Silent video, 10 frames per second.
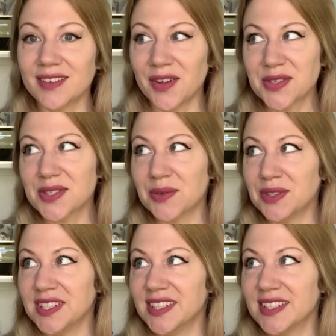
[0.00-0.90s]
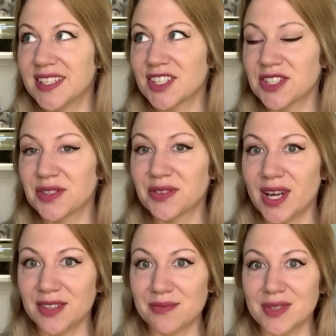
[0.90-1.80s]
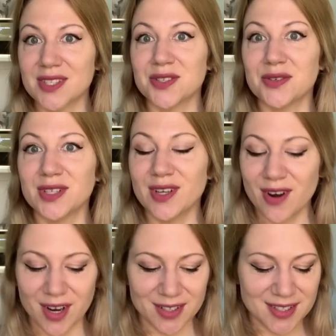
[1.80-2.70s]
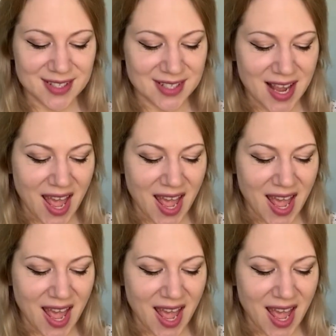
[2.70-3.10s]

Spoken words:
also need the addition of kind of mystery yarns.